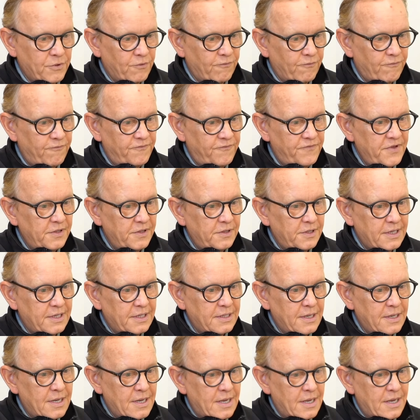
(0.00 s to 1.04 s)

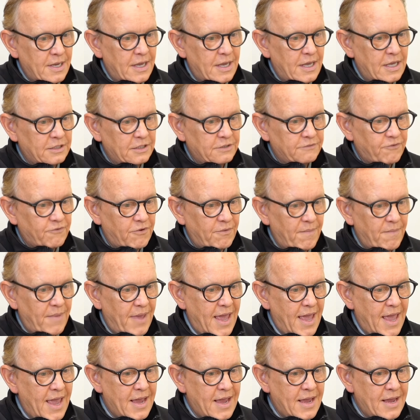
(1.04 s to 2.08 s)
filling is from
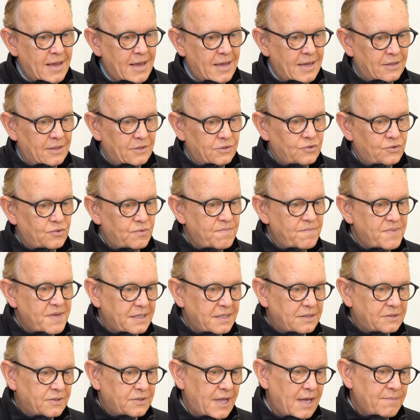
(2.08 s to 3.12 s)
A to B.
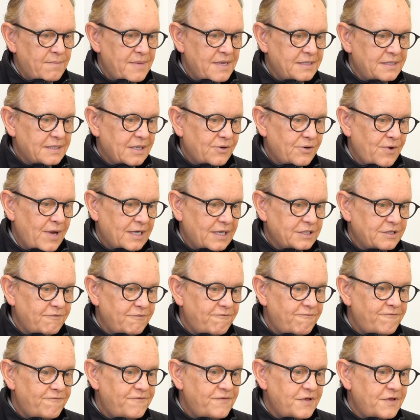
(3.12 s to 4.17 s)
So that means that you're actually
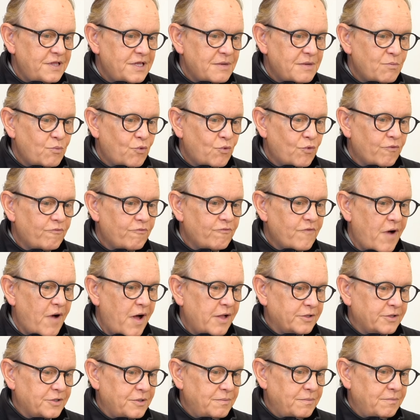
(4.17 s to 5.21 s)
filling more
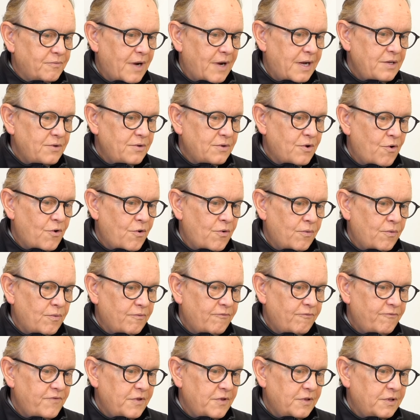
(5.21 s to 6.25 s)
volume, right? You're
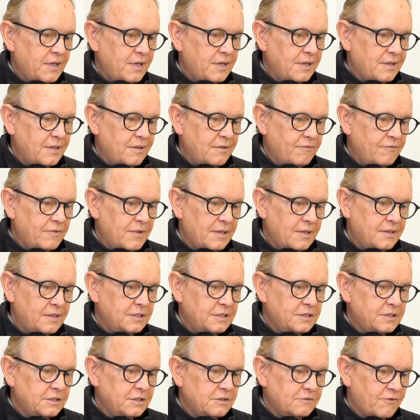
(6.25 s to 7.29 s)
filling the
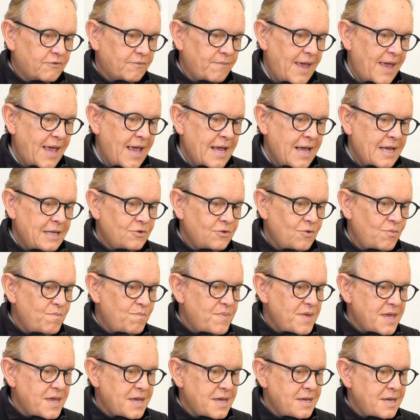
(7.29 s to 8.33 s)
distance from A to
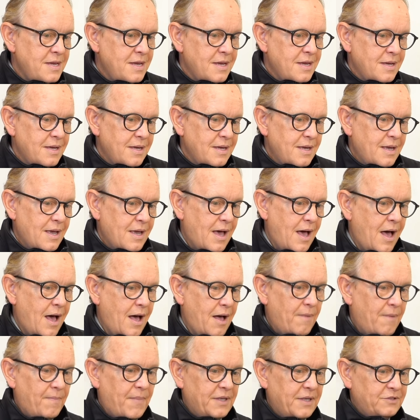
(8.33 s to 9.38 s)
B
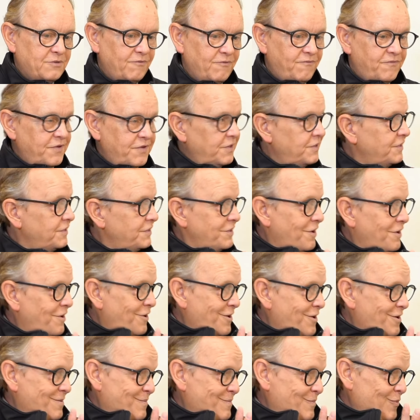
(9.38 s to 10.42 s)
as you're filling the
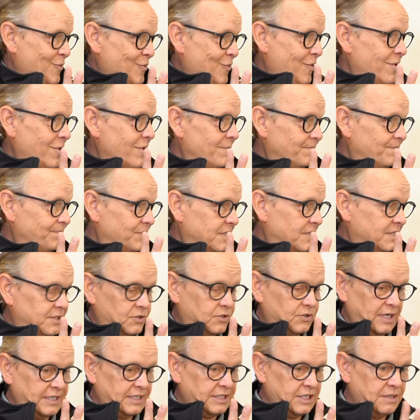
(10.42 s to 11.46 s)
heart more,
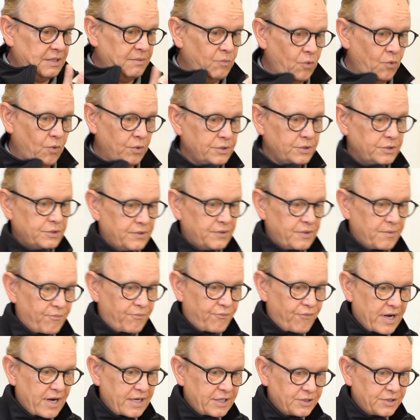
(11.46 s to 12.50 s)
stretching more. So the
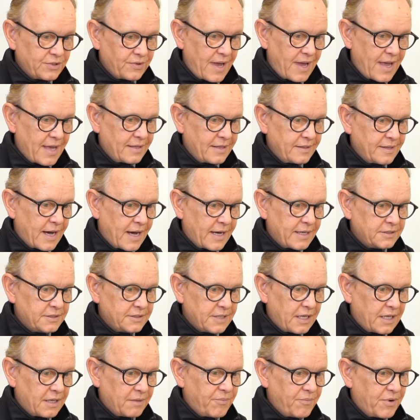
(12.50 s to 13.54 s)
pressure and
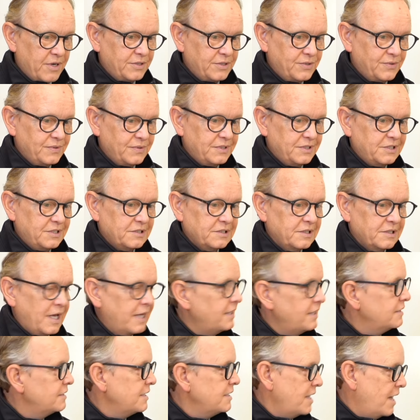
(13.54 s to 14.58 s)
diastolic pressure is
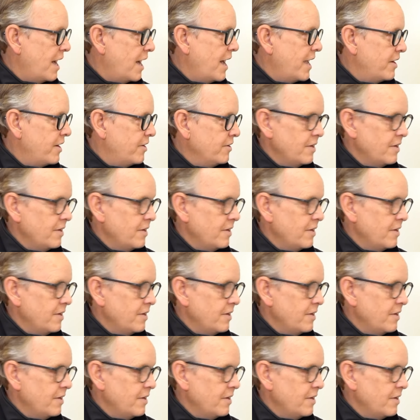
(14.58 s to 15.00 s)
slightly higher.